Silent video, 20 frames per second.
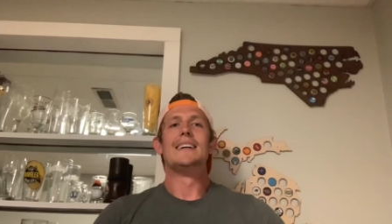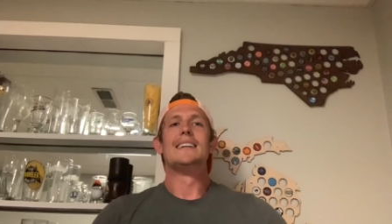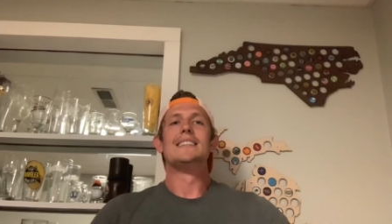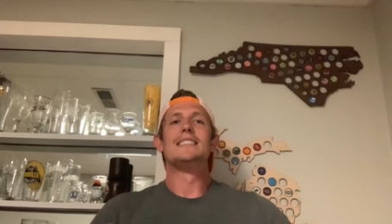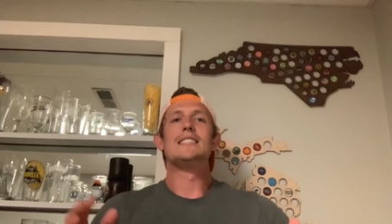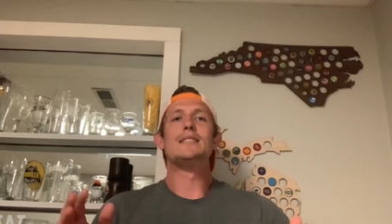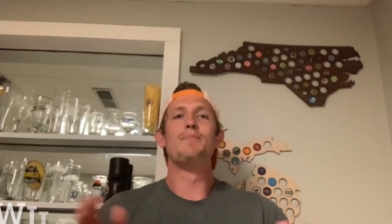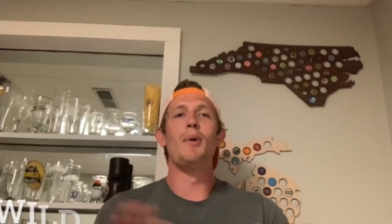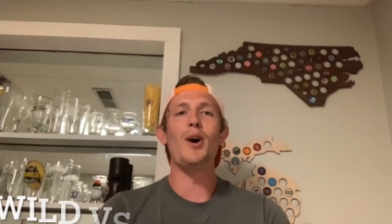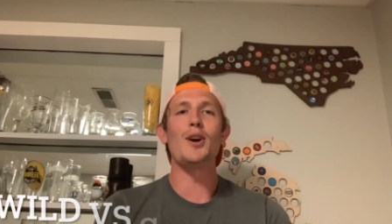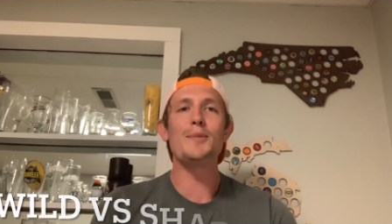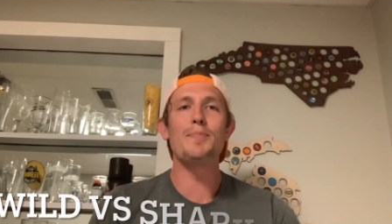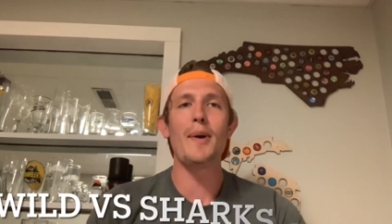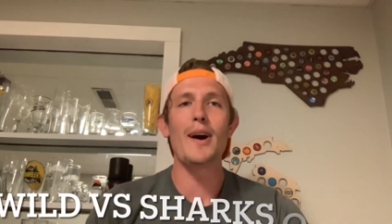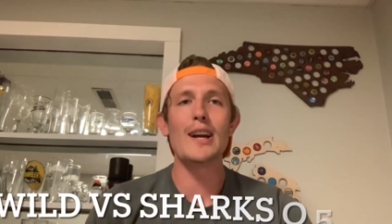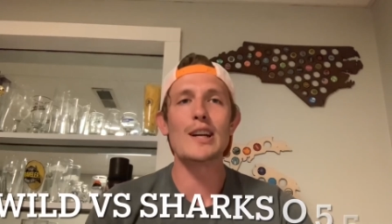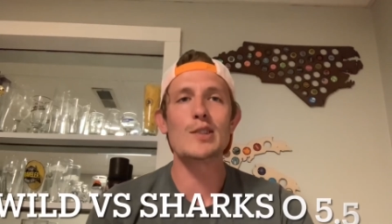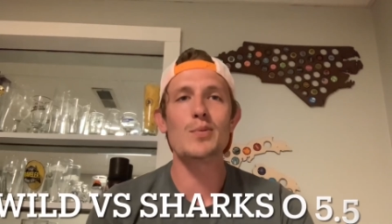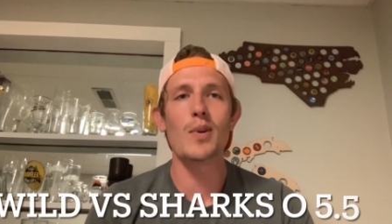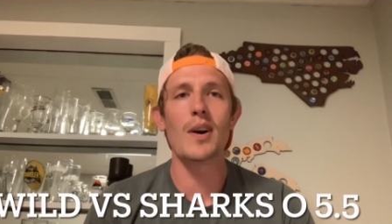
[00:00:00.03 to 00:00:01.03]
Sports
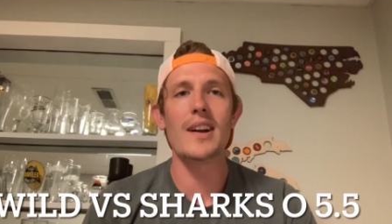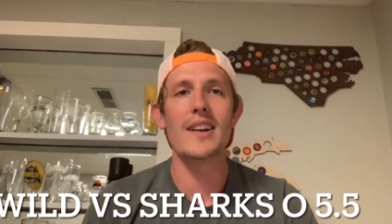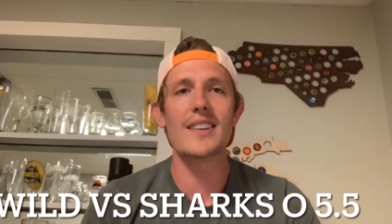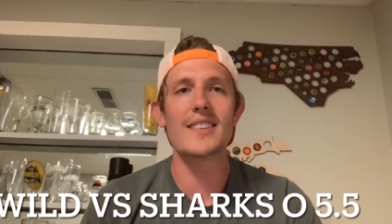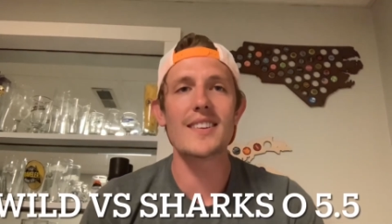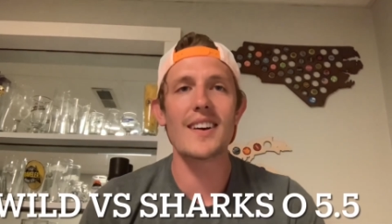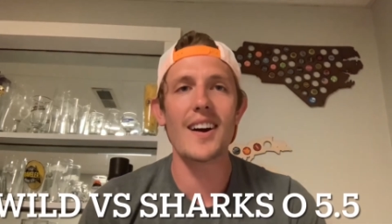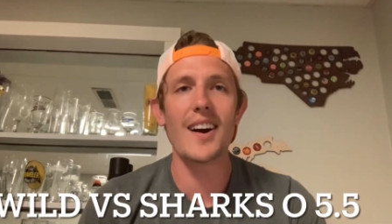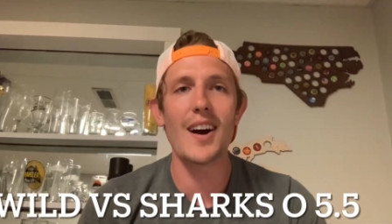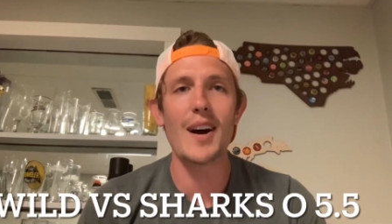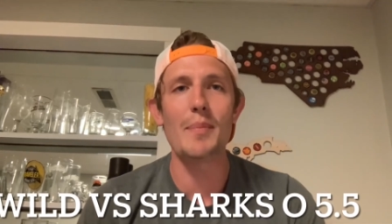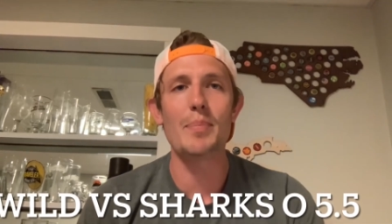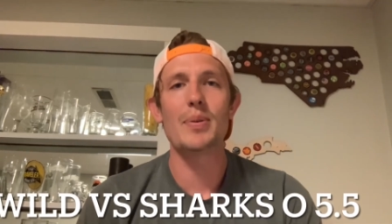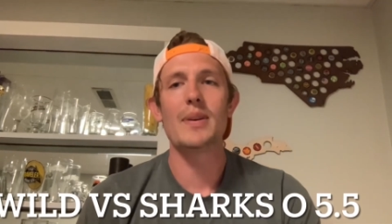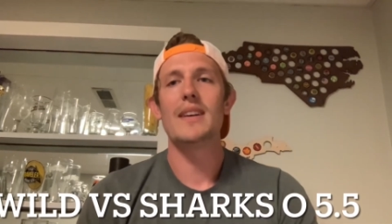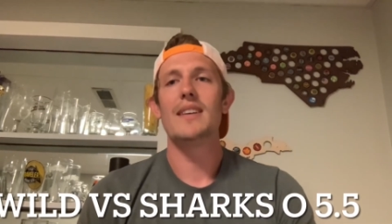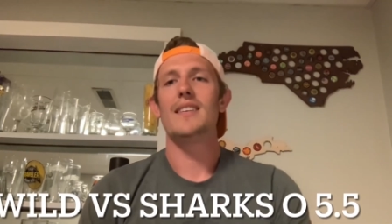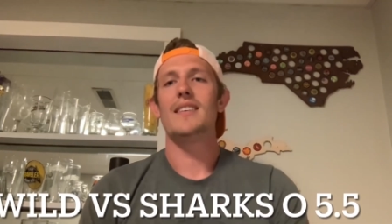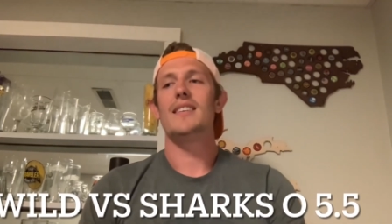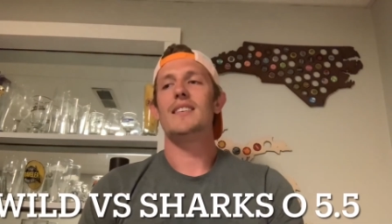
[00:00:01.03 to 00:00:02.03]
betters, what is up?
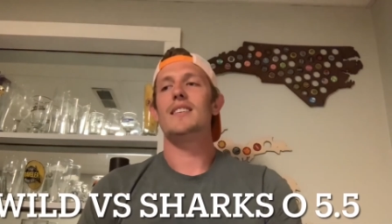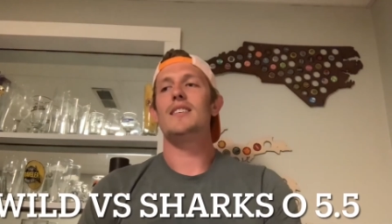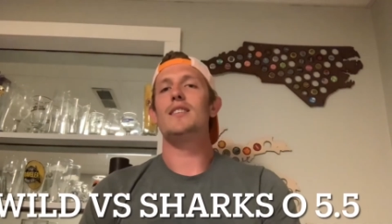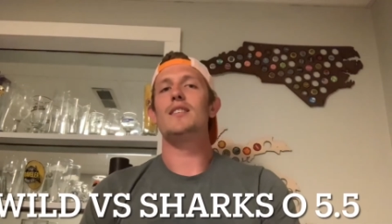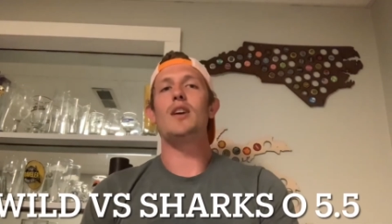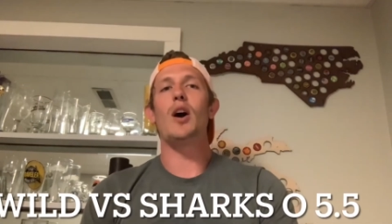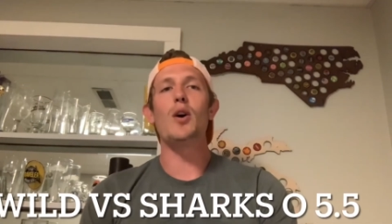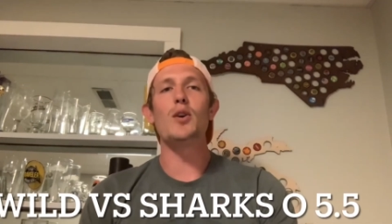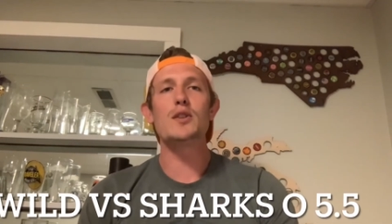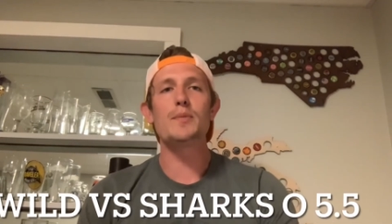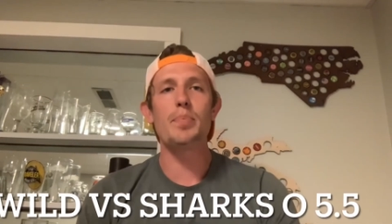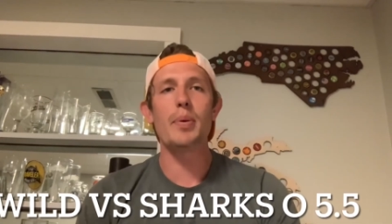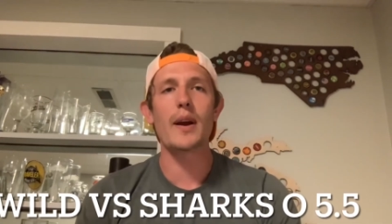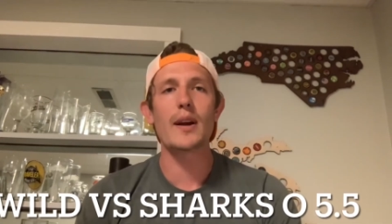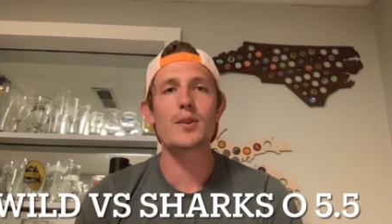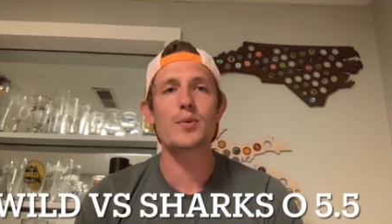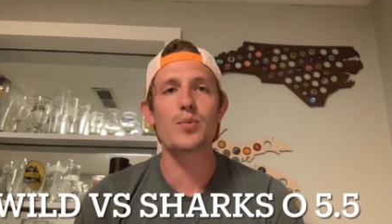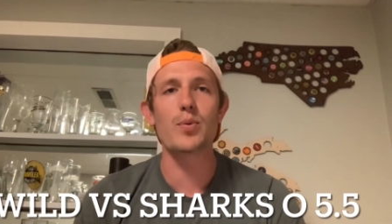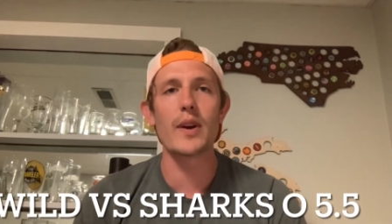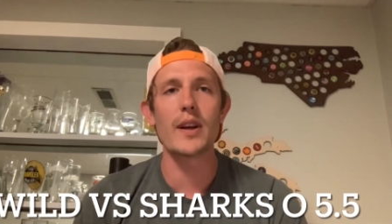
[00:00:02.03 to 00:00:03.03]
Ghost
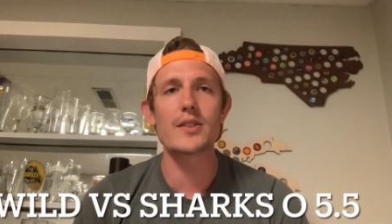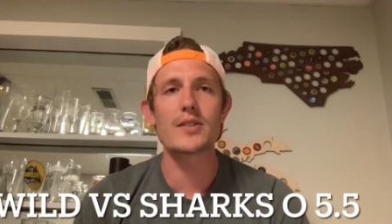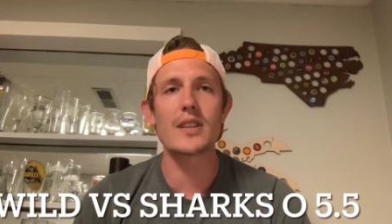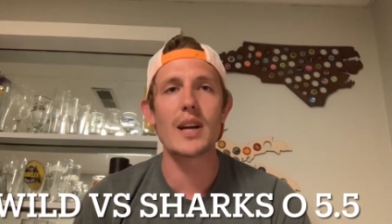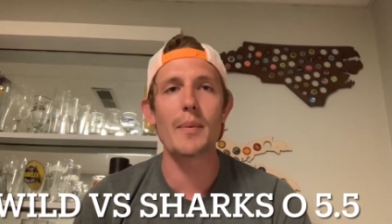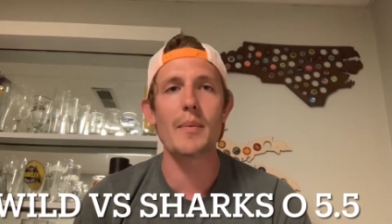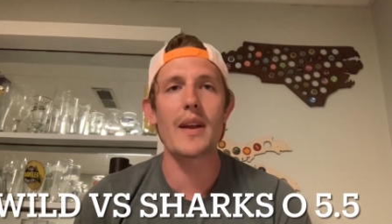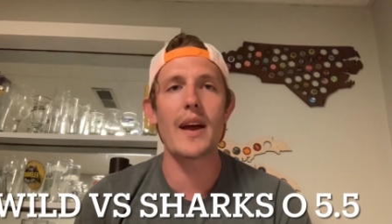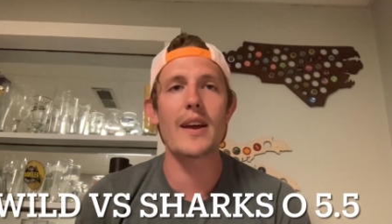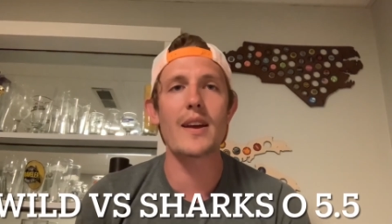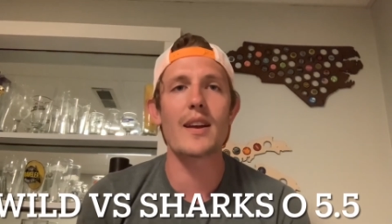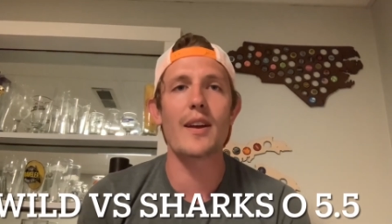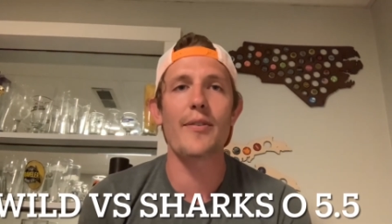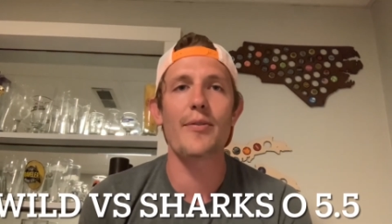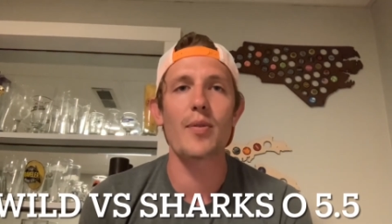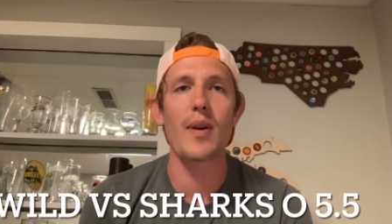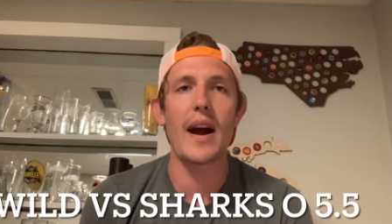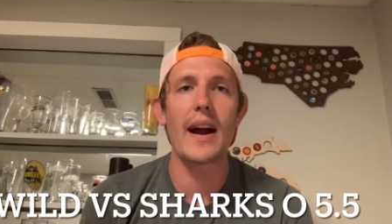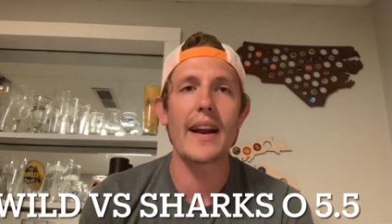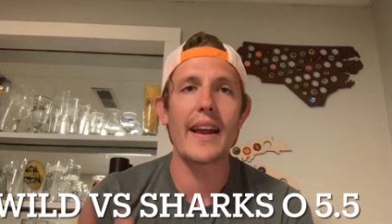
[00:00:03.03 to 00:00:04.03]
Picks Rich coming at you on a
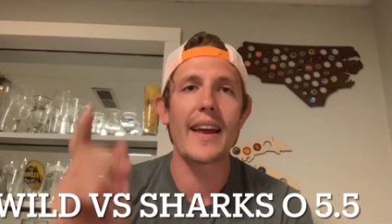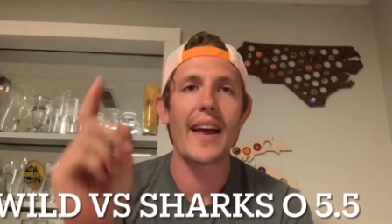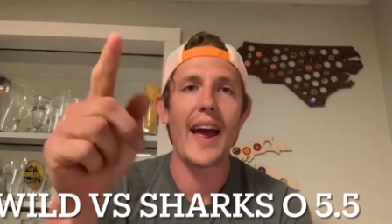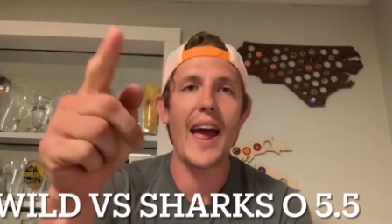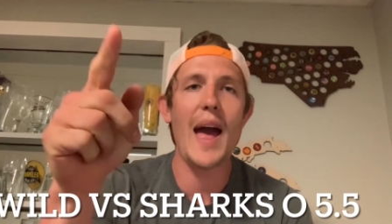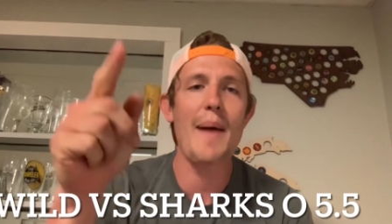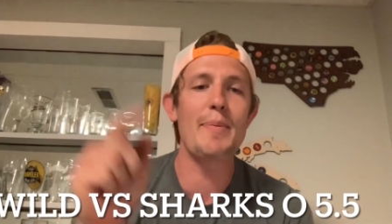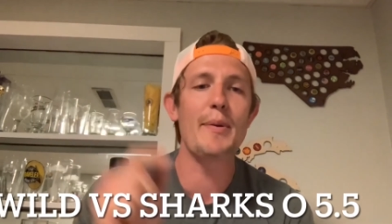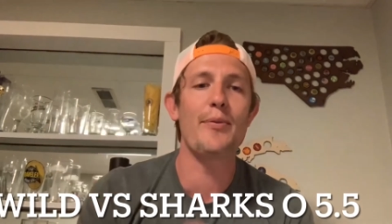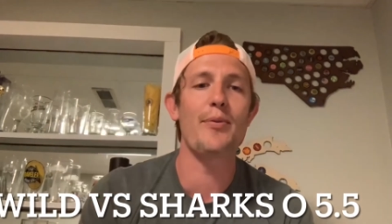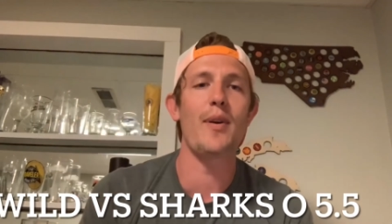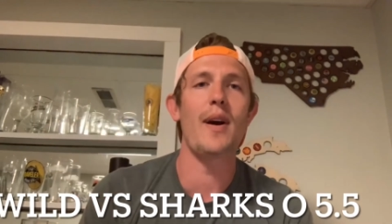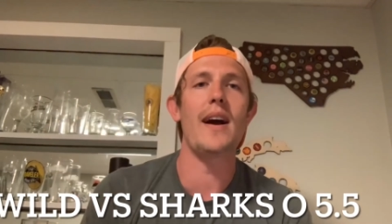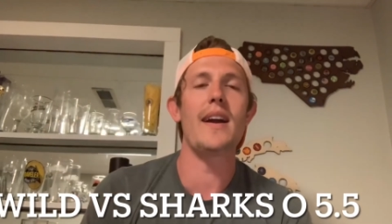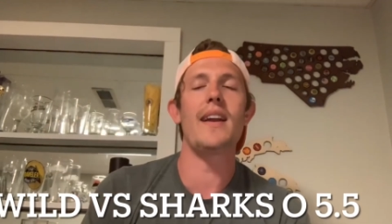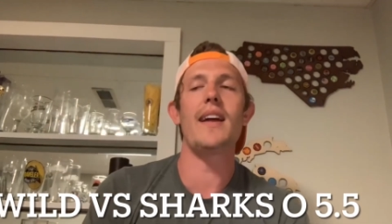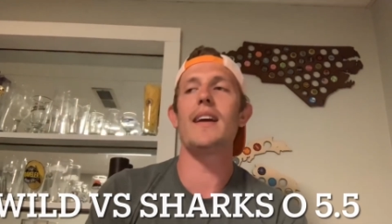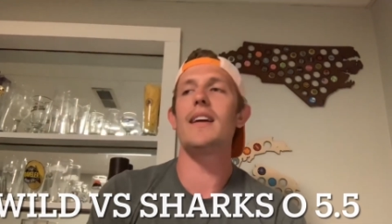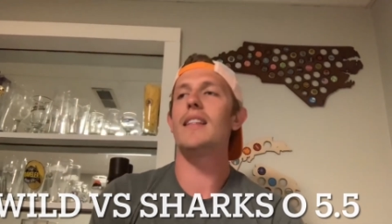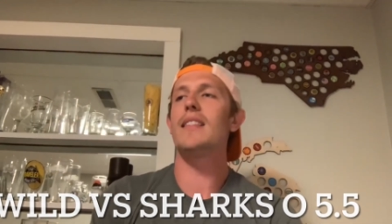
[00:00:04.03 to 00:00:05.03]
Friday. Happy
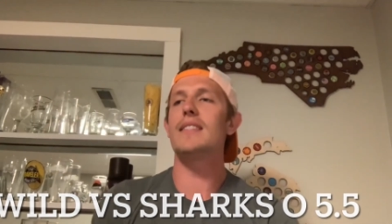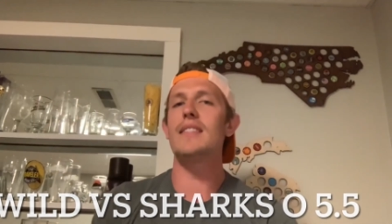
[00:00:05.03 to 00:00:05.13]
Friday.